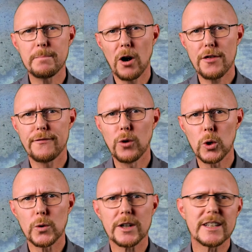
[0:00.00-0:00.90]
the path
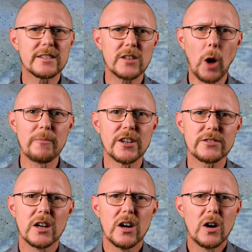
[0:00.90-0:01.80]
forward isn't
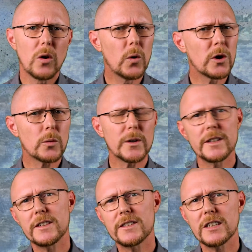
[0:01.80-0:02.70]
obvious, or
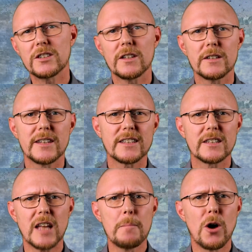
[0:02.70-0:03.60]
when a decision
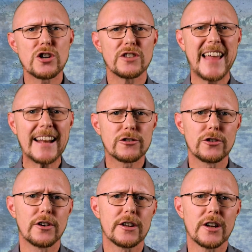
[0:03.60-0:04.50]
doesn't emerge
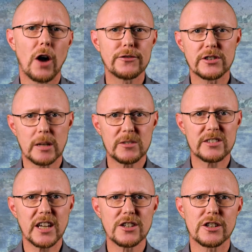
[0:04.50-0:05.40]
naturally after some
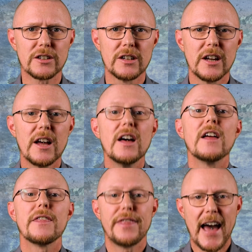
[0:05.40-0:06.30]
discussion,
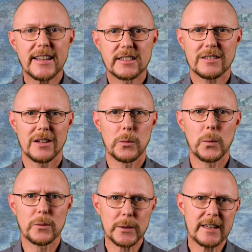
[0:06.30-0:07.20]
that's
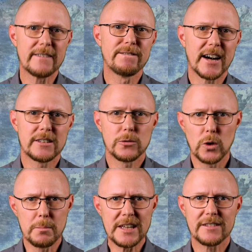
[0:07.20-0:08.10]
when we invite
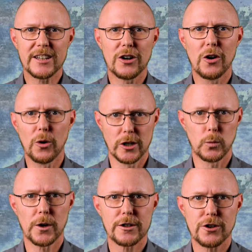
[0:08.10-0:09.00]
to a meeting or
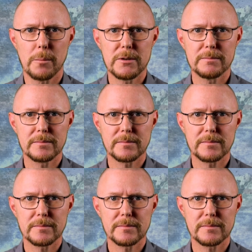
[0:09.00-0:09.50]
a workshop.